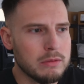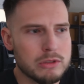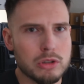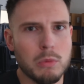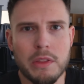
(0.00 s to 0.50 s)

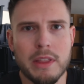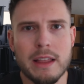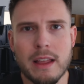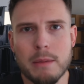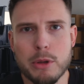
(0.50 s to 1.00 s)
someone like
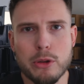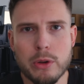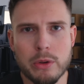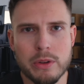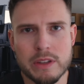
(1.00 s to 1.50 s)
that,
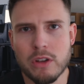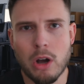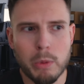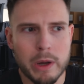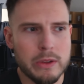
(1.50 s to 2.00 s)
Boohoo, and they've got
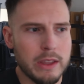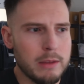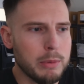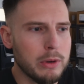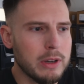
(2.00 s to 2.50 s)
away with it.
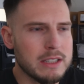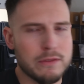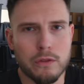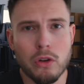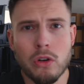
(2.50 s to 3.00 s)
But it's
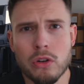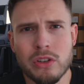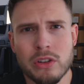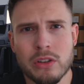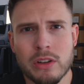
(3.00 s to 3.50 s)

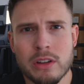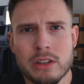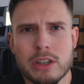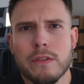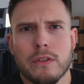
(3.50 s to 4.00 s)
fraud.
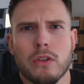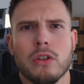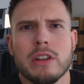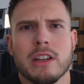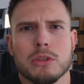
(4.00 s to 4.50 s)
You're
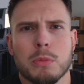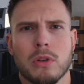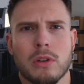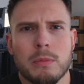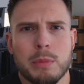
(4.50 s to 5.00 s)
frauding a small
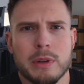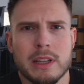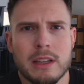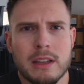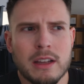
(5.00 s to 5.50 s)

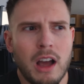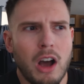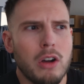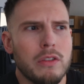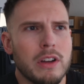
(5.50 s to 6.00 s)
company
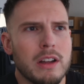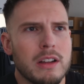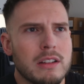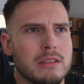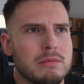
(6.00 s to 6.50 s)
over
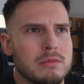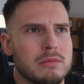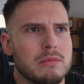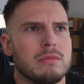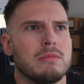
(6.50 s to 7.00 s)

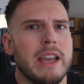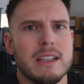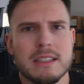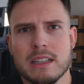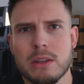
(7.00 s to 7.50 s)

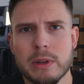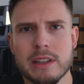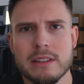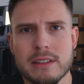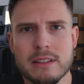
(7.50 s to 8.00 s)
eighty
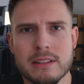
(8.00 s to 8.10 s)
quid.